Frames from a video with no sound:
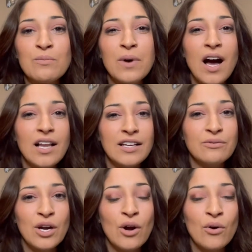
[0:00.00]
Poly
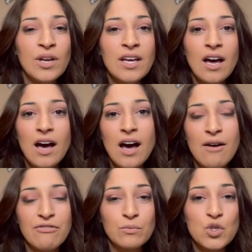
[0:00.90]
Road
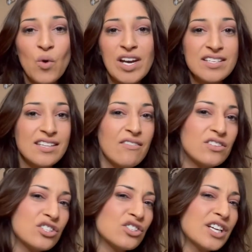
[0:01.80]
from
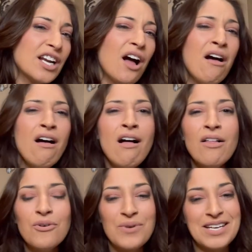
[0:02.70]
27th Street
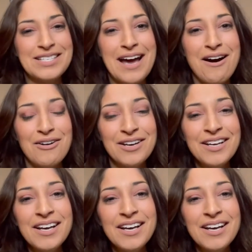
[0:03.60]
all the way down